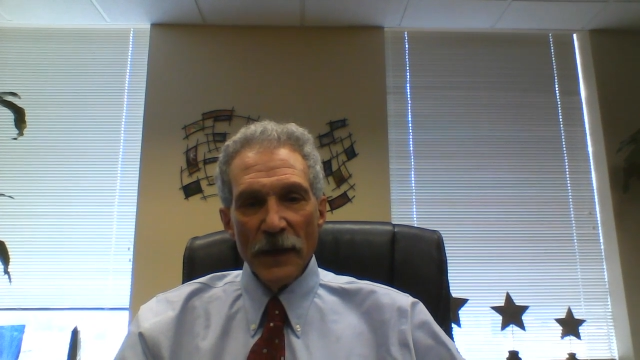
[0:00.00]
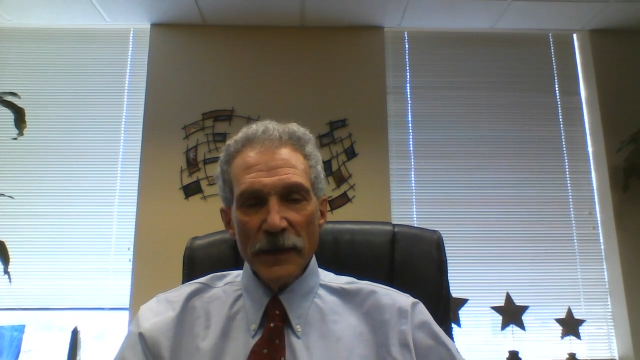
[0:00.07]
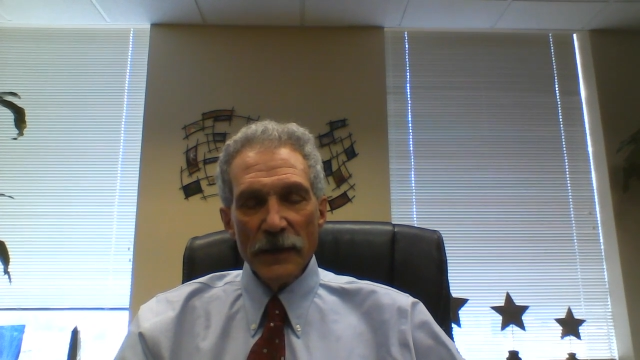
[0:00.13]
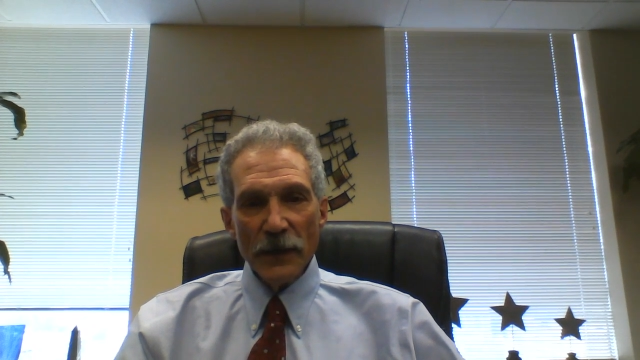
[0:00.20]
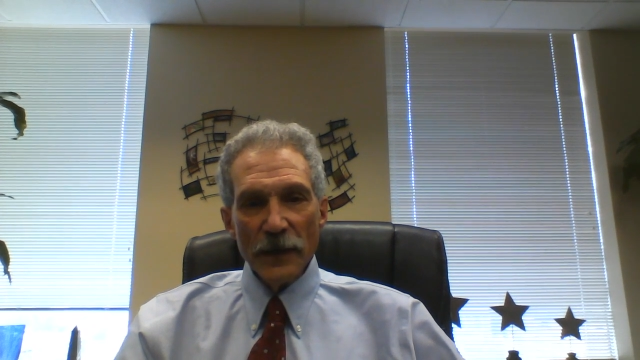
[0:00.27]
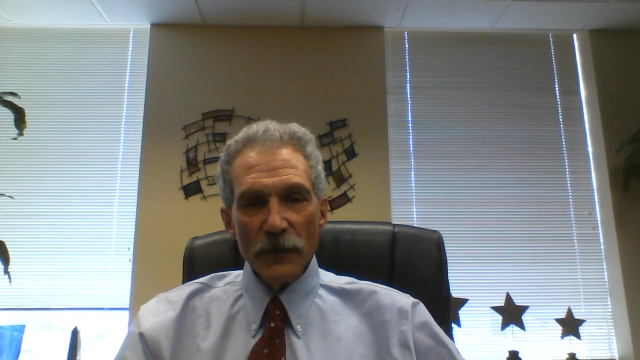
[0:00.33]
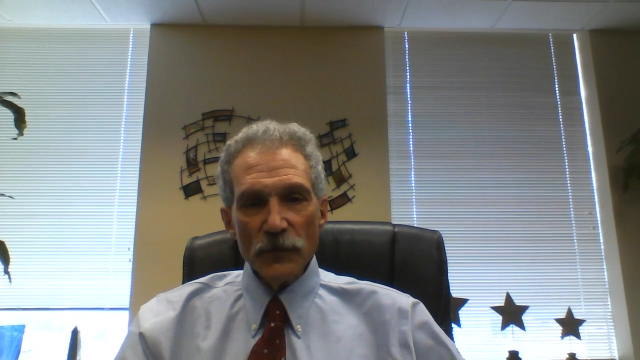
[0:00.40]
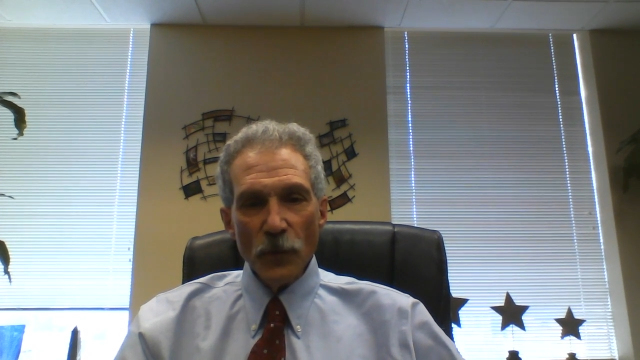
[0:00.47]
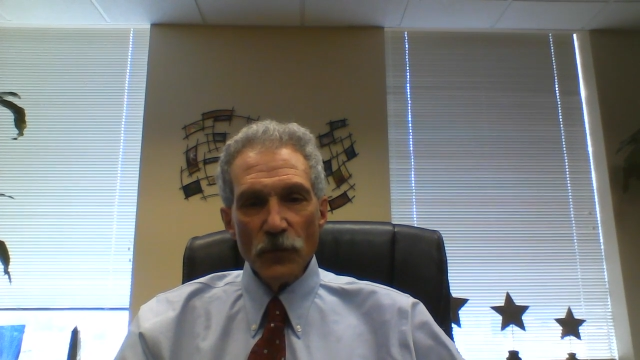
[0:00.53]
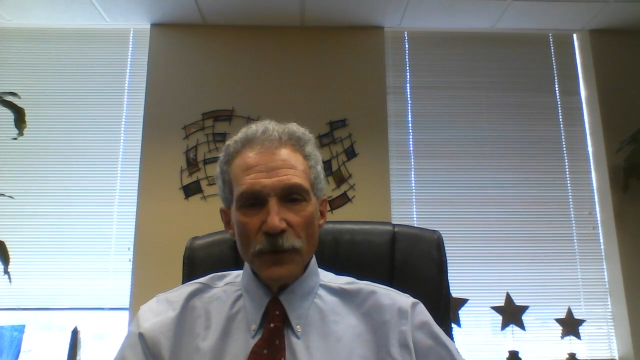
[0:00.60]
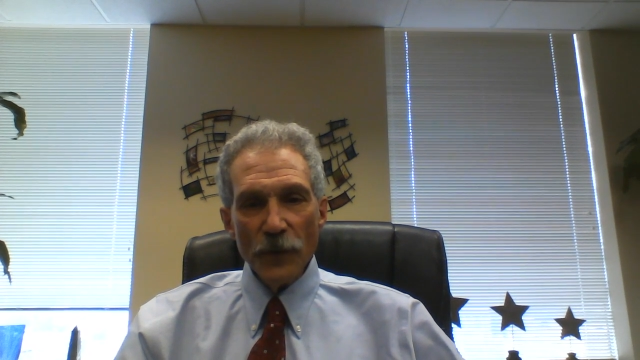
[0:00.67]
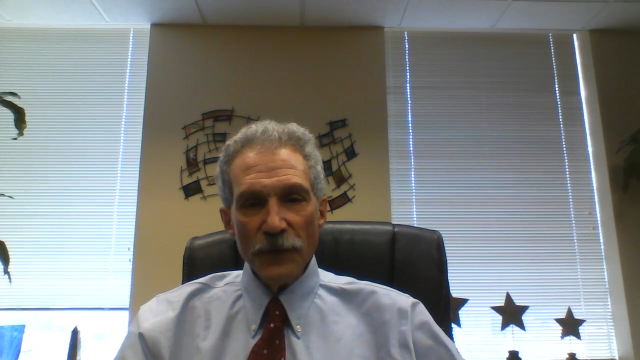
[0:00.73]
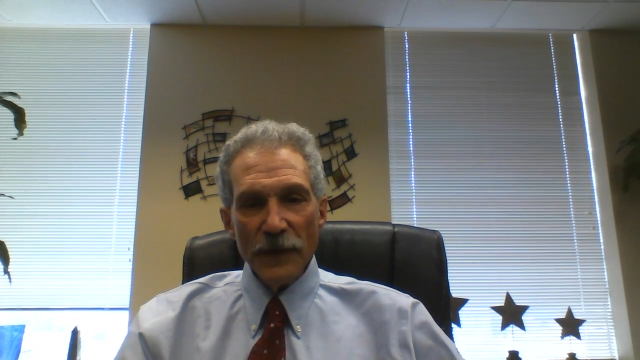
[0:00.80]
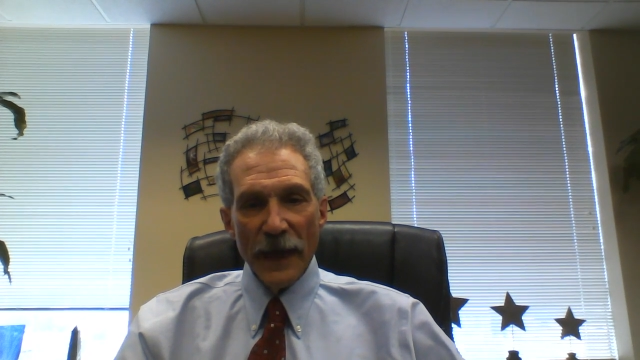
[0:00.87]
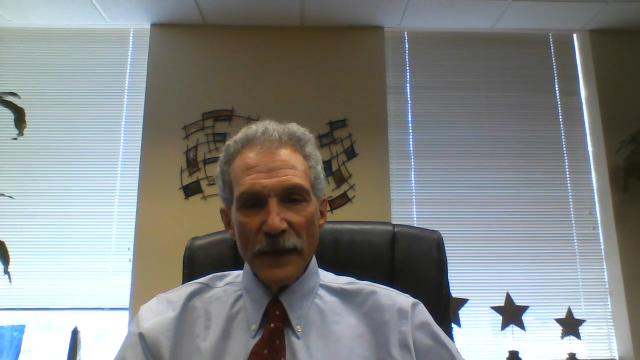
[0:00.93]
deals
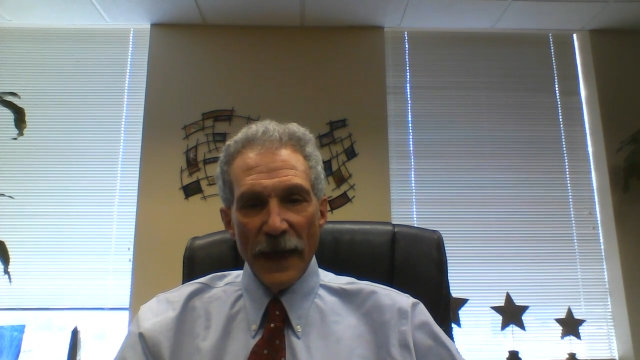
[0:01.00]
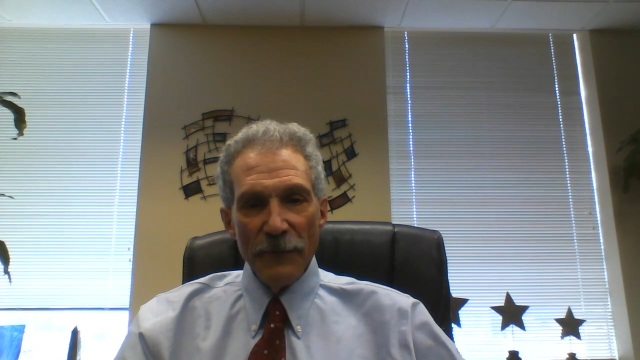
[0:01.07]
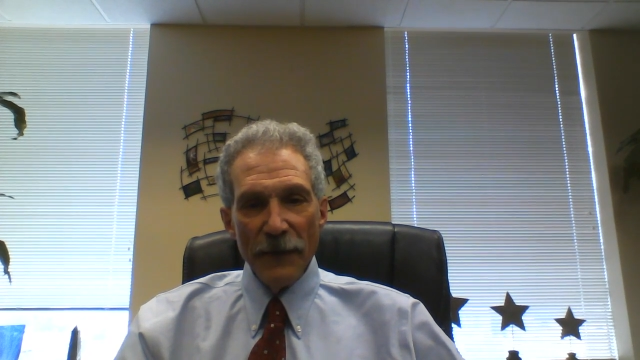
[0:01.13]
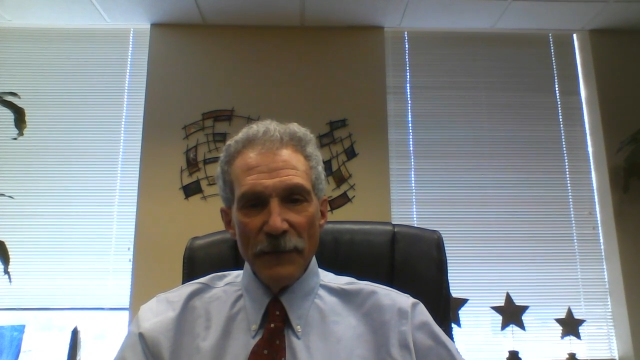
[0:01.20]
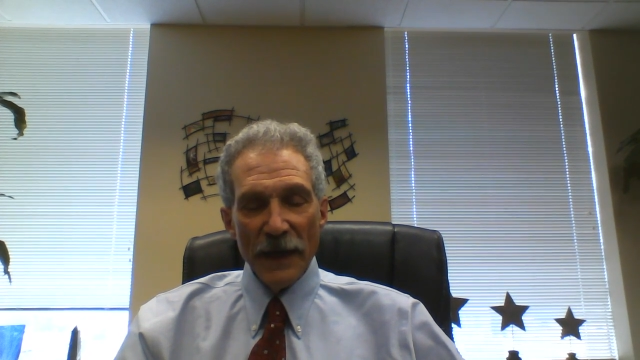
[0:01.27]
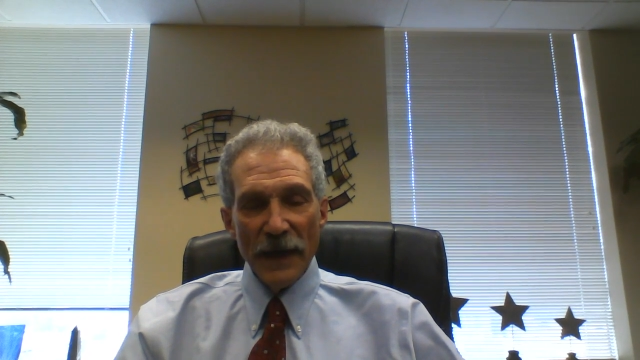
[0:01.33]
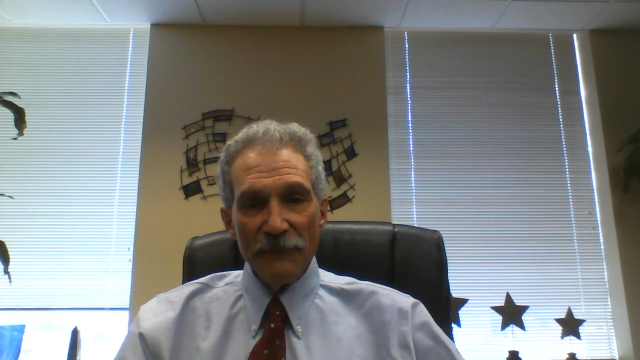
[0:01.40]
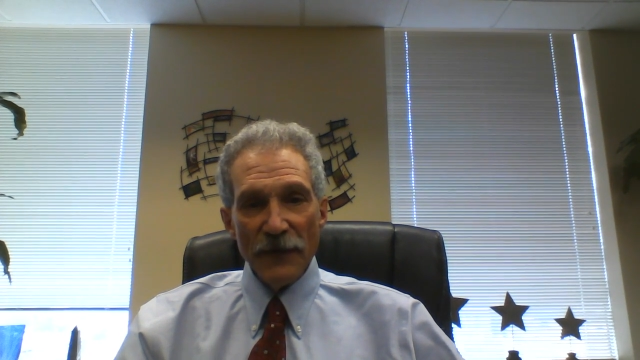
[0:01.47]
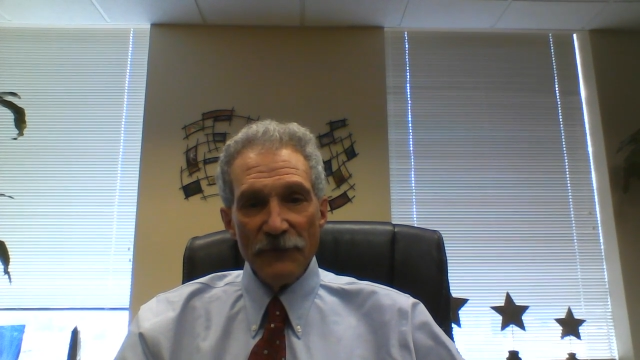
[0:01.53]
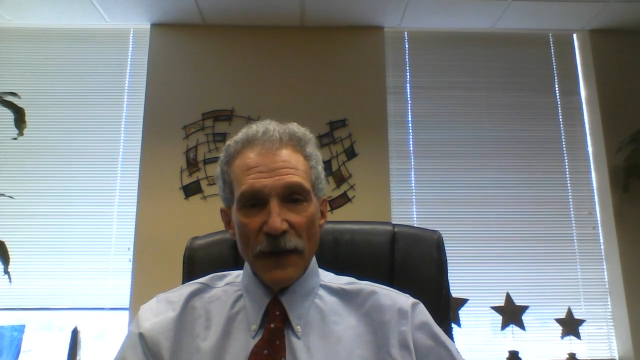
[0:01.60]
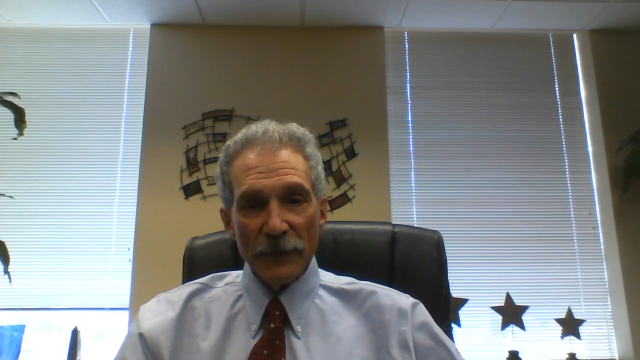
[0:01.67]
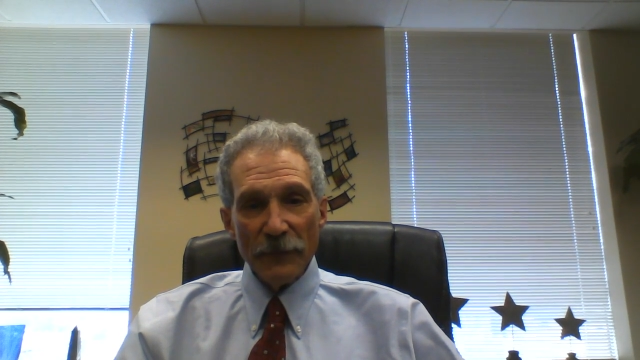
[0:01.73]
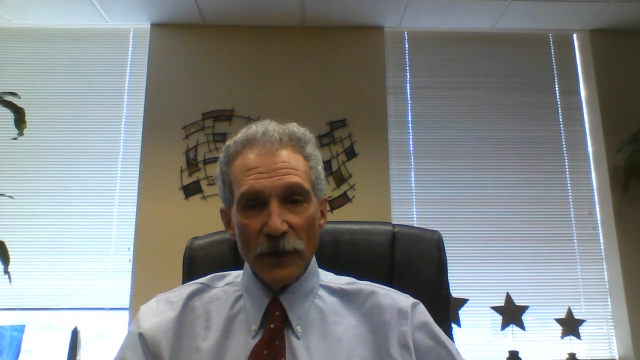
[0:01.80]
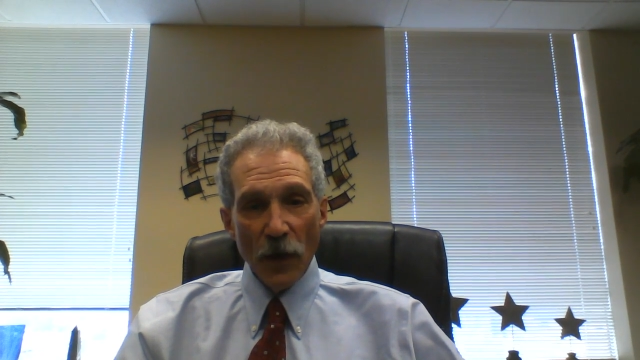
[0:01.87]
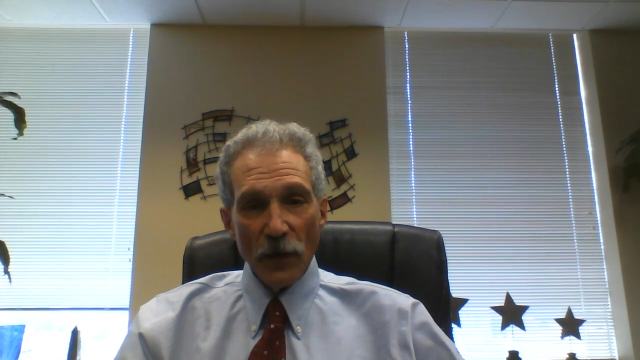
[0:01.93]
with the ABA
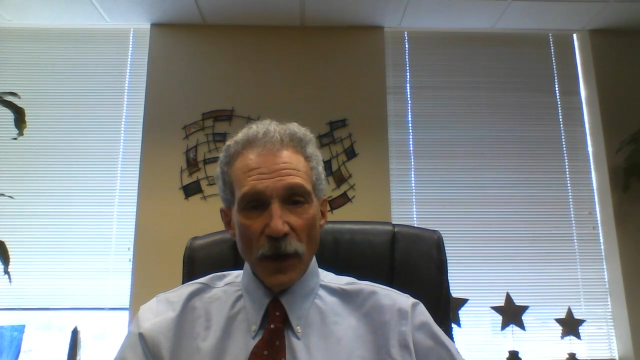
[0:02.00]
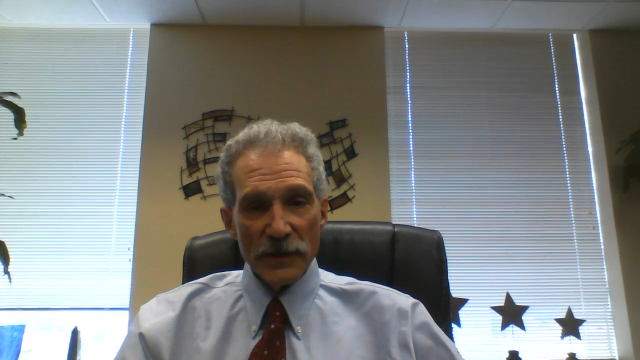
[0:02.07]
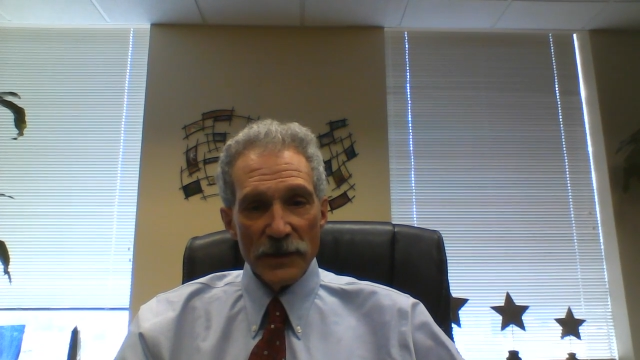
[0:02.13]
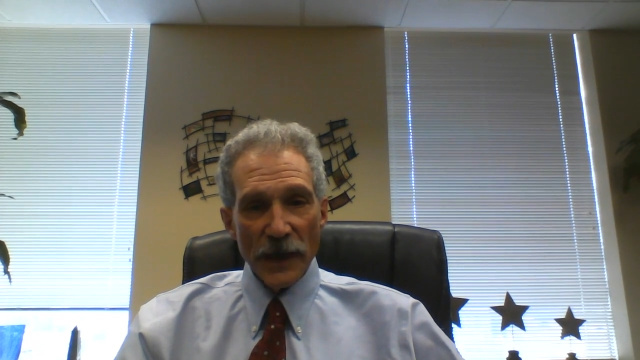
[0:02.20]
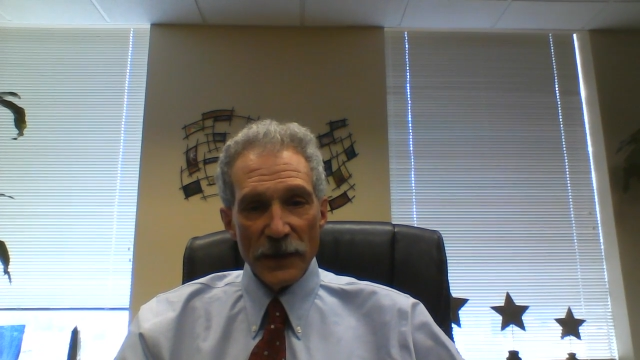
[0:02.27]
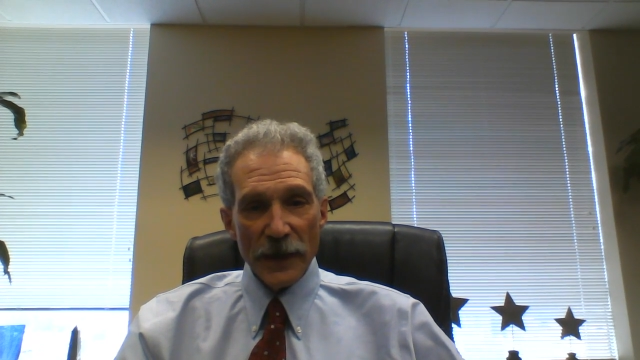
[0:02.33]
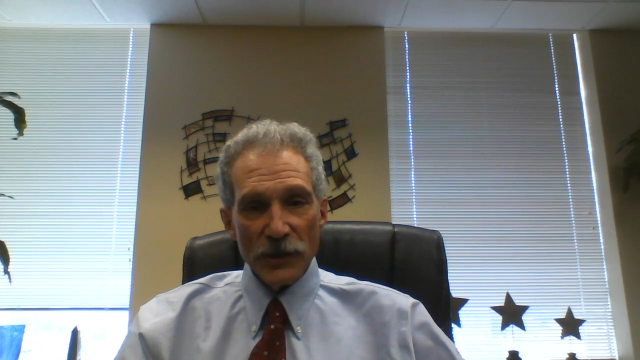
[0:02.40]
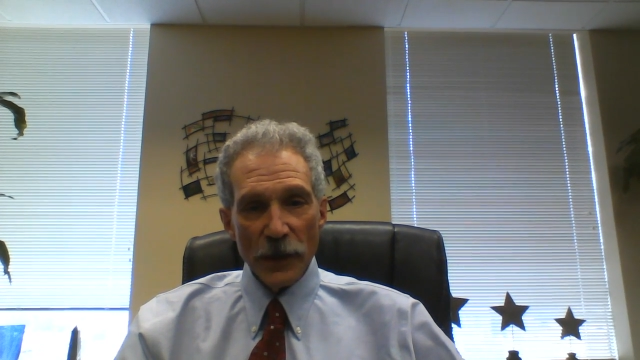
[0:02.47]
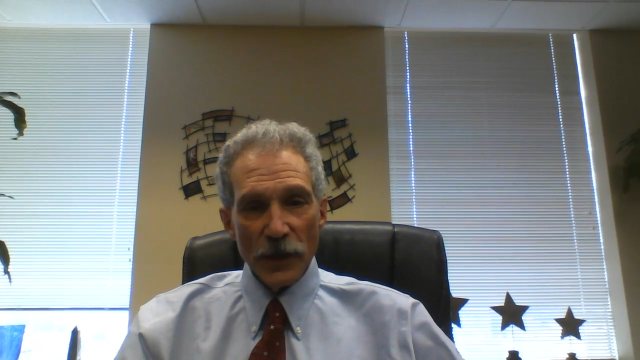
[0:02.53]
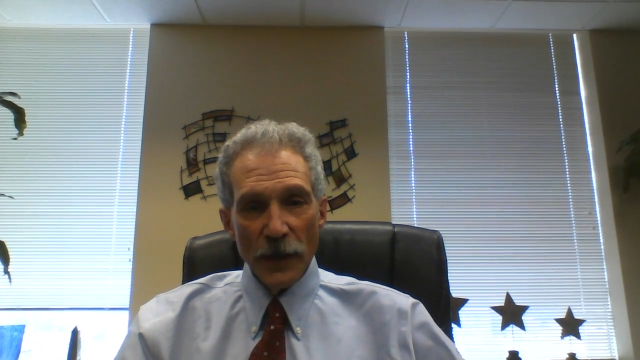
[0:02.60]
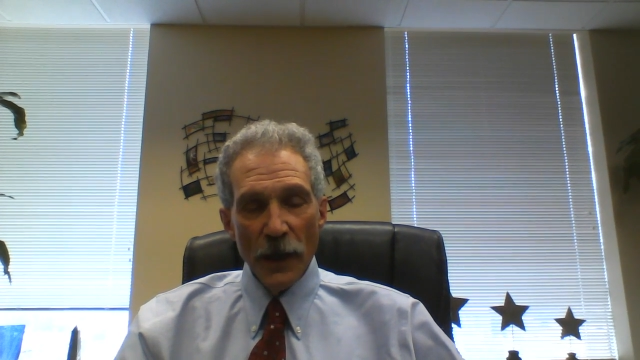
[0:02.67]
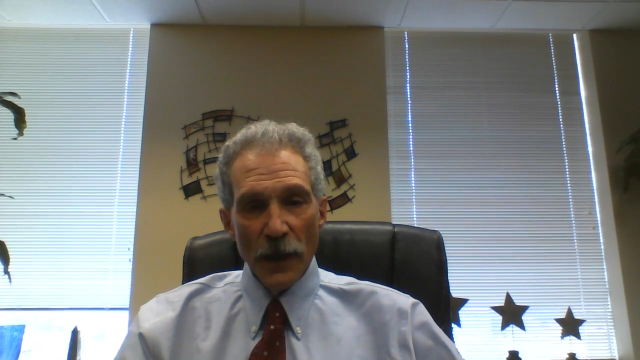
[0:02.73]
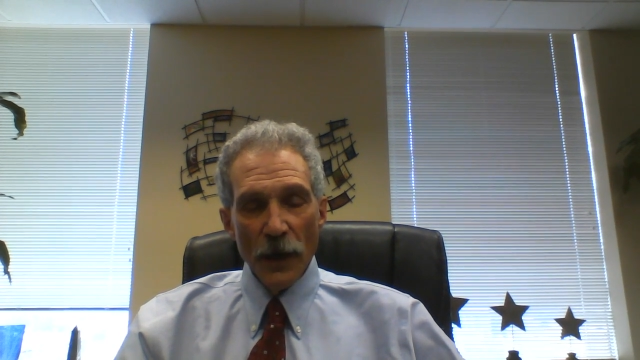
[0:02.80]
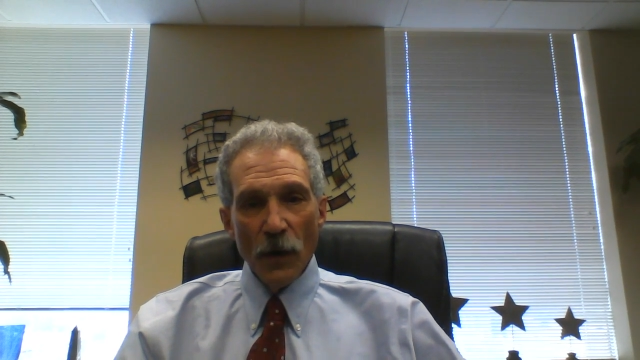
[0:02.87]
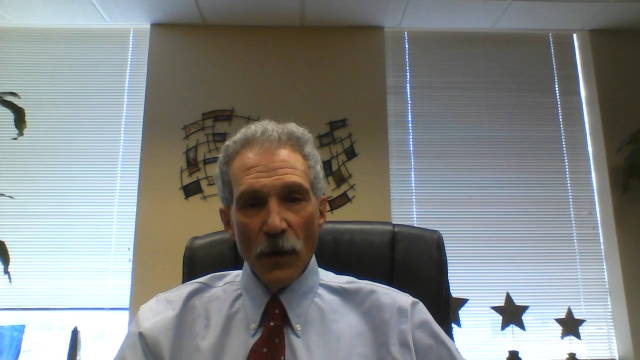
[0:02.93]
Family Law section,